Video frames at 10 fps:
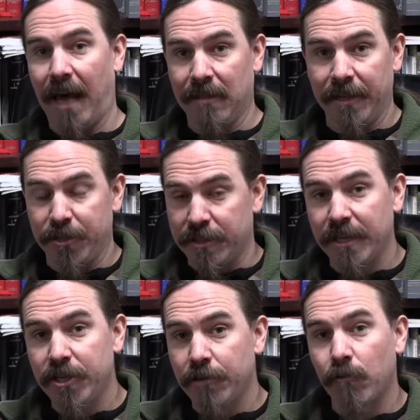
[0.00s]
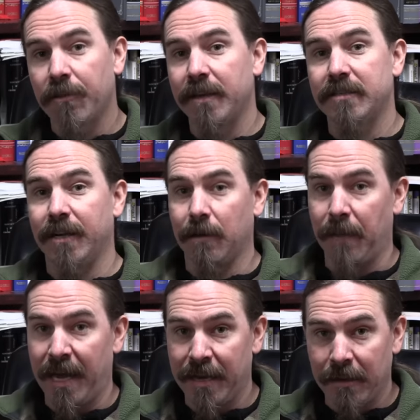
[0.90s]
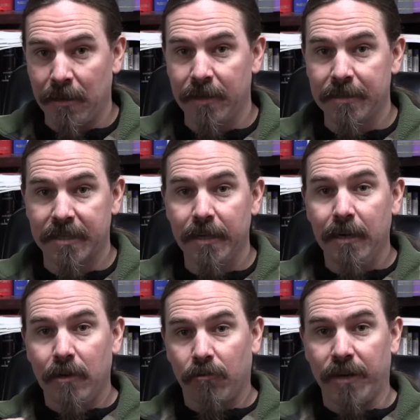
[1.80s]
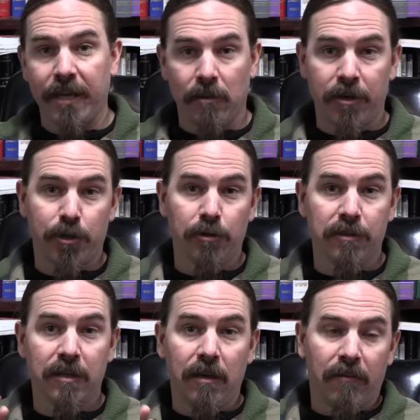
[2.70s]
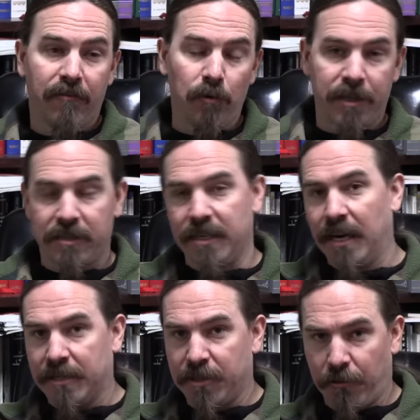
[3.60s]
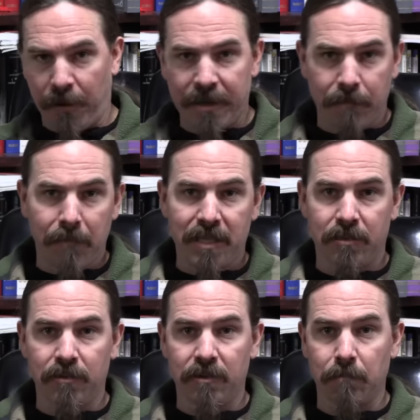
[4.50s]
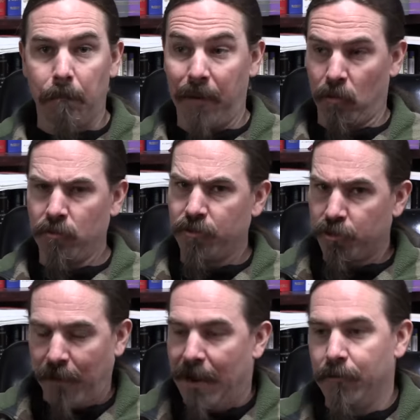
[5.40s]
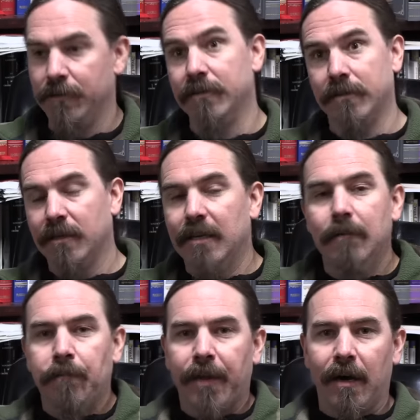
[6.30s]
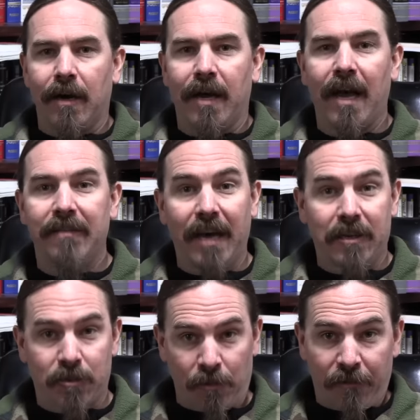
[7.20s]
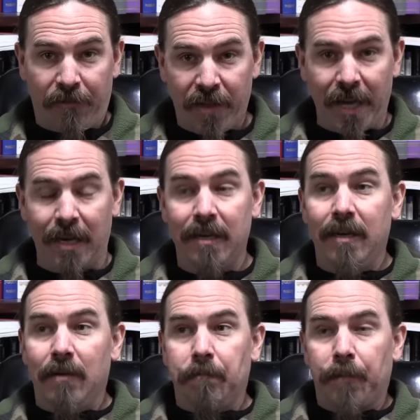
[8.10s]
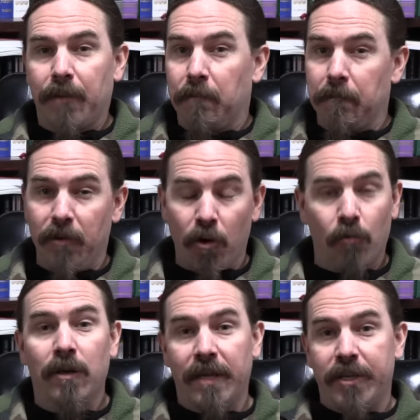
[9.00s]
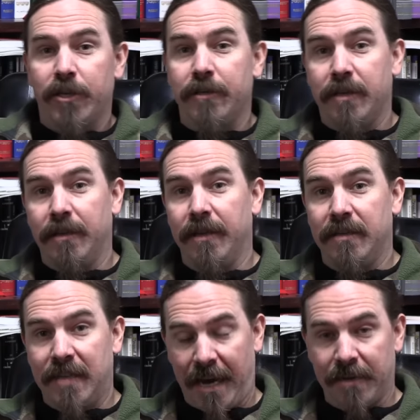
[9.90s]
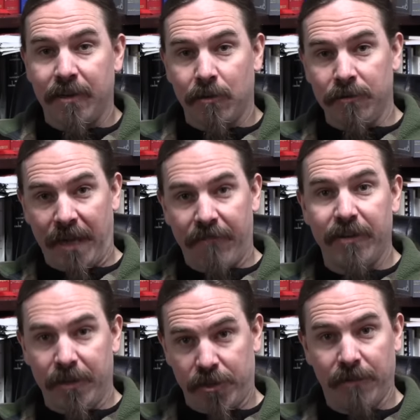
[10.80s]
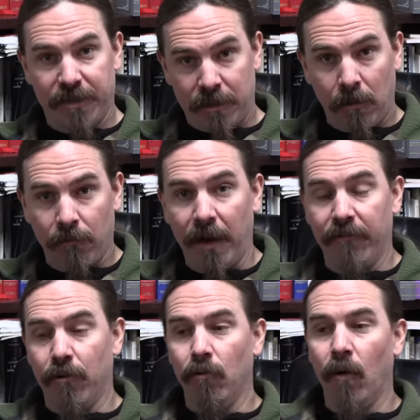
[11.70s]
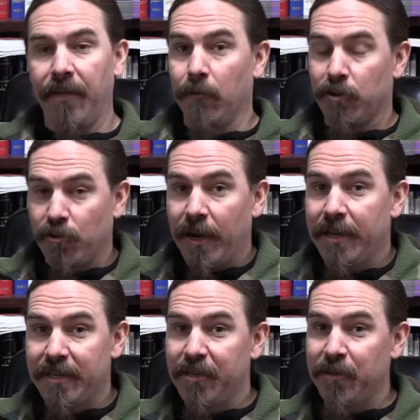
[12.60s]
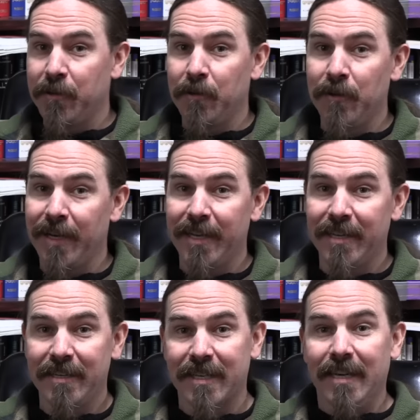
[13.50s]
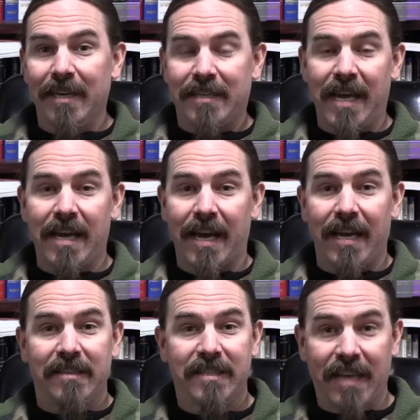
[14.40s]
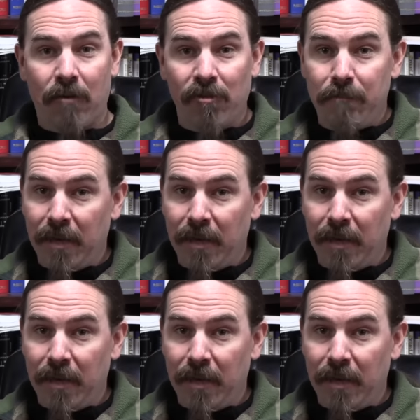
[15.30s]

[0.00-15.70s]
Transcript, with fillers: that legislation were things like bayonet lugs, grenade launchers, folding stocks, threaded muzzles, barrel shrouds, uh, and that sort of thing no relation to the technical definition of assault rifle. What they were trying to do is take a scary